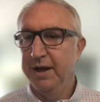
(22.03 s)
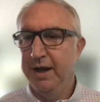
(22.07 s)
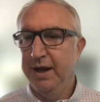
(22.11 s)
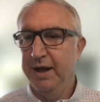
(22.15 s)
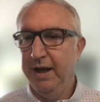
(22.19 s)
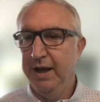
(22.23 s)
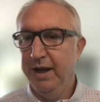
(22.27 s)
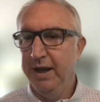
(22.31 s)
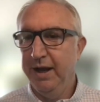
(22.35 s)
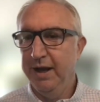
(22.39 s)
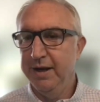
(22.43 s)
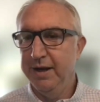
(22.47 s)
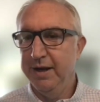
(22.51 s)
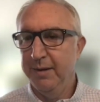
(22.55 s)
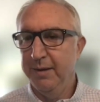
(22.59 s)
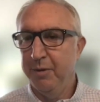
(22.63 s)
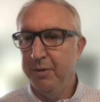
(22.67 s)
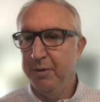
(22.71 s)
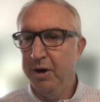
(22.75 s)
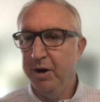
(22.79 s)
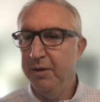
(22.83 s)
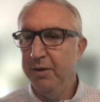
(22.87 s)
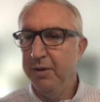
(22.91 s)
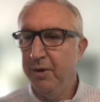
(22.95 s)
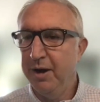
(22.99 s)
And
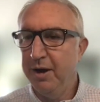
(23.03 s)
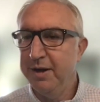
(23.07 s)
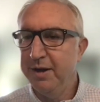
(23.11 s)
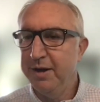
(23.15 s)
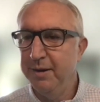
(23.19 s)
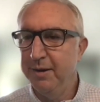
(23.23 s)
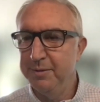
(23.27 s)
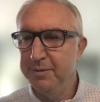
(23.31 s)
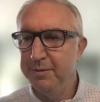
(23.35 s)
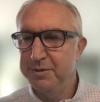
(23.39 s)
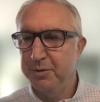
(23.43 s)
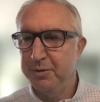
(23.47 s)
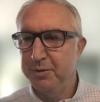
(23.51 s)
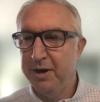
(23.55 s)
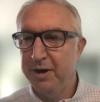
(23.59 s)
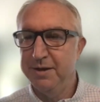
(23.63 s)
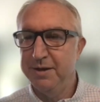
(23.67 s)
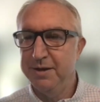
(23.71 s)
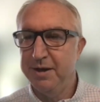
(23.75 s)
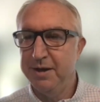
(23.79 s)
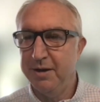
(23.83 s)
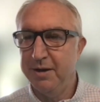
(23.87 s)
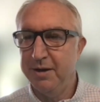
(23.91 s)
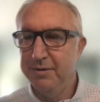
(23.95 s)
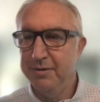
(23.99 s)
Marty, welcome. It's great
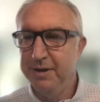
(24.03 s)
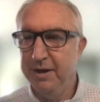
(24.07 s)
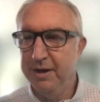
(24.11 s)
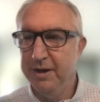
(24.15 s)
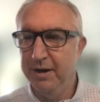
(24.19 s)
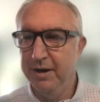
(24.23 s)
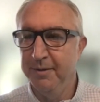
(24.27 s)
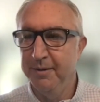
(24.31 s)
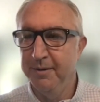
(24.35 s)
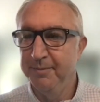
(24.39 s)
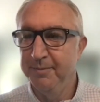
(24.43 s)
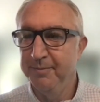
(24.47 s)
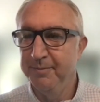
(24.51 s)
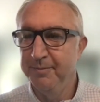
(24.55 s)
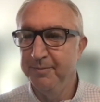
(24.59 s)
to talk with you here.